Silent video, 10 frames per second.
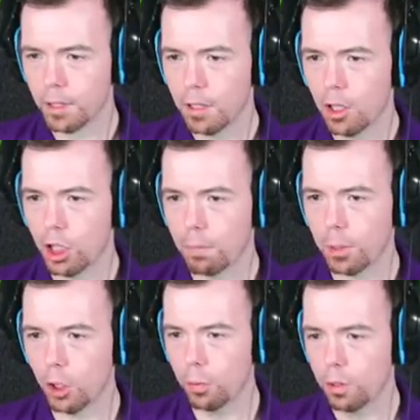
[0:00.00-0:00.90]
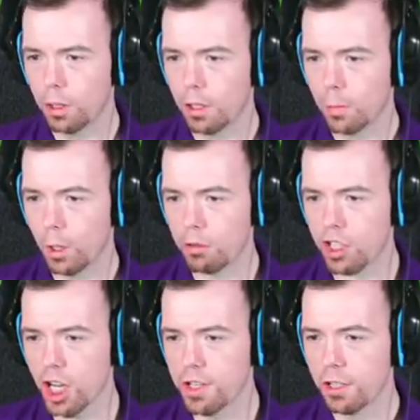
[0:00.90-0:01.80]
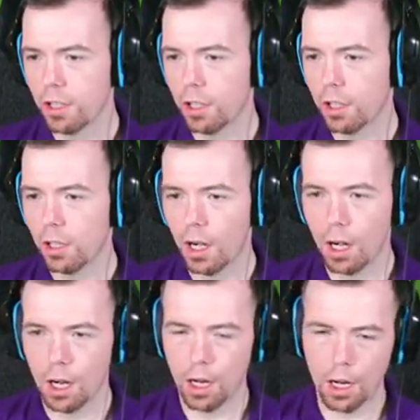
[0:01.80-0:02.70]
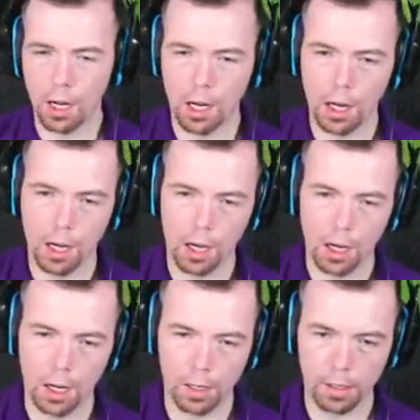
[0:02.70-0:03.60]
Look at Blue. Wilson! Oh.